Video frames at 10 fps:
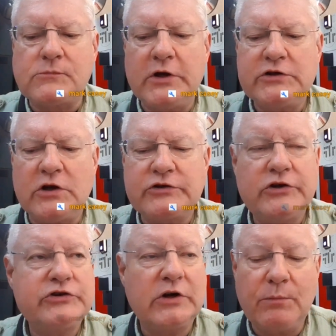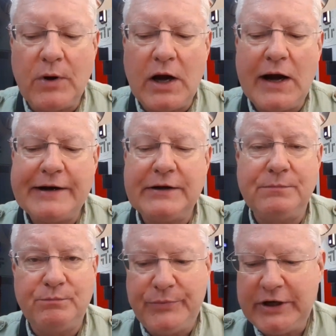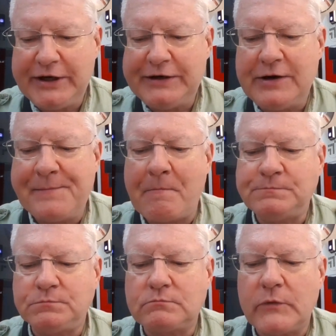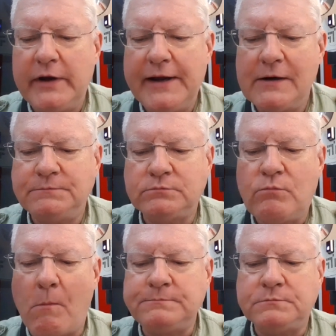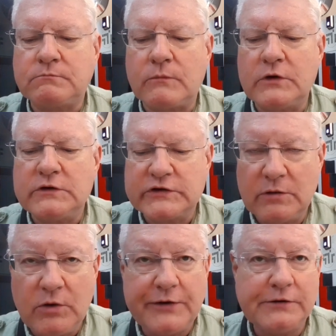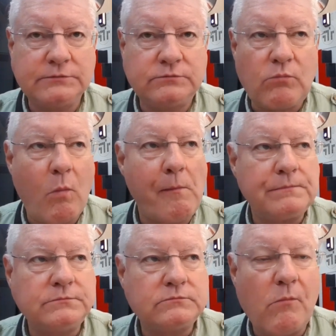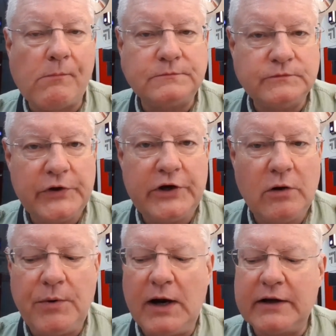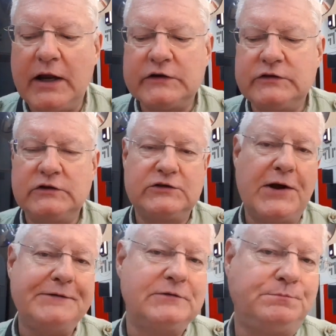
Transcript: He's also using Podbean and some other video podcasting sites